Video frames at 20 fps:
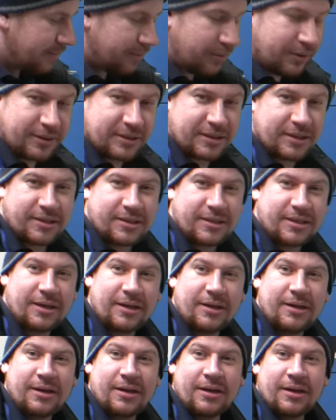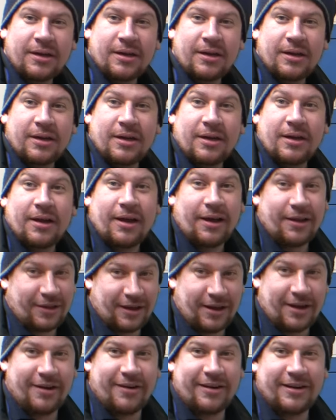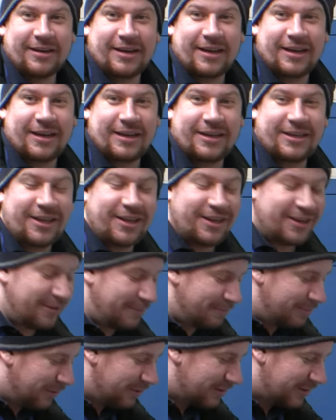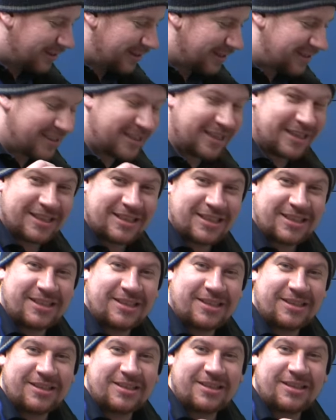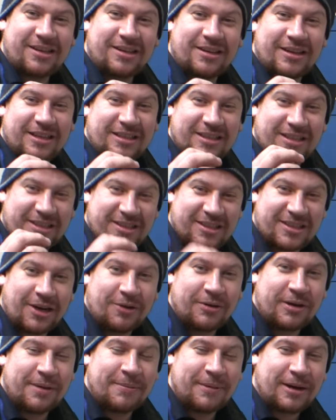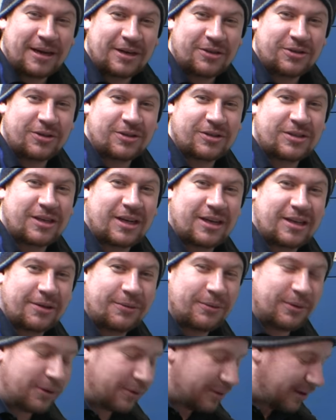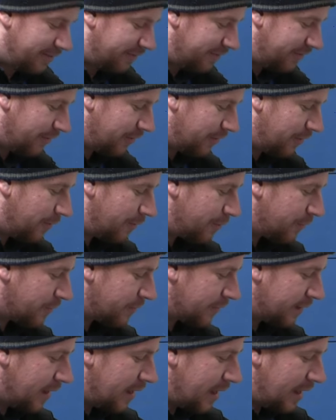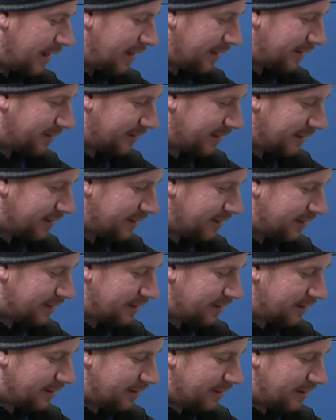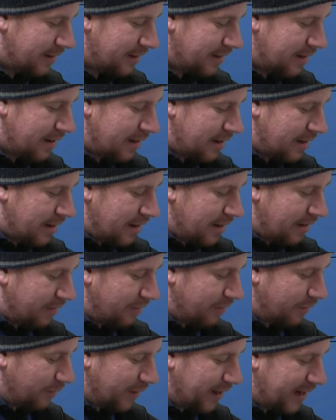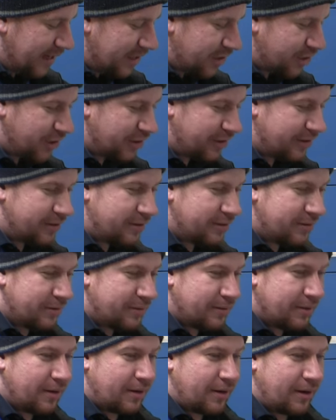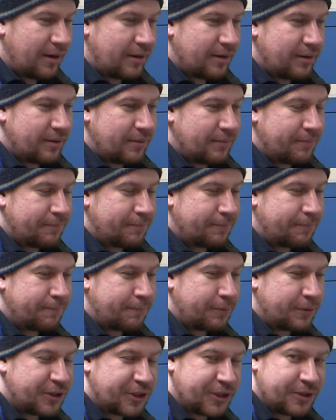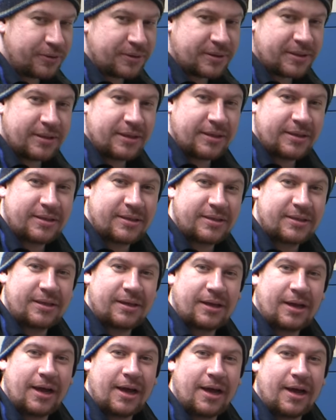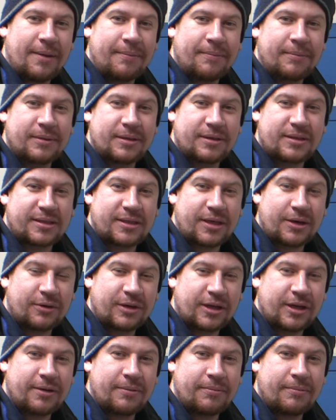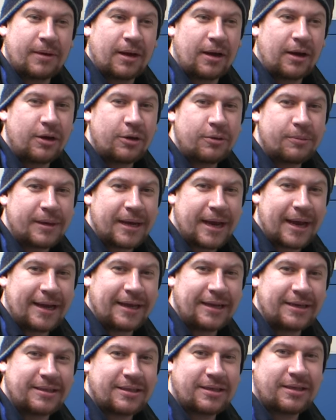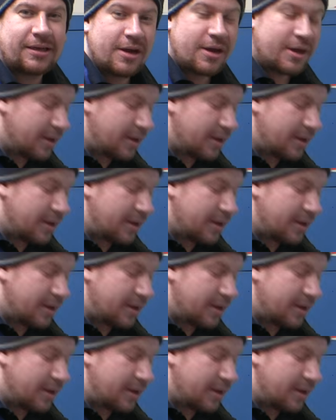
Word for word: But Many other ones are available on the market. They are indeed but this is it's the sodium hydroxide that we're looking for and I think the reaction produces um, sodium aluminate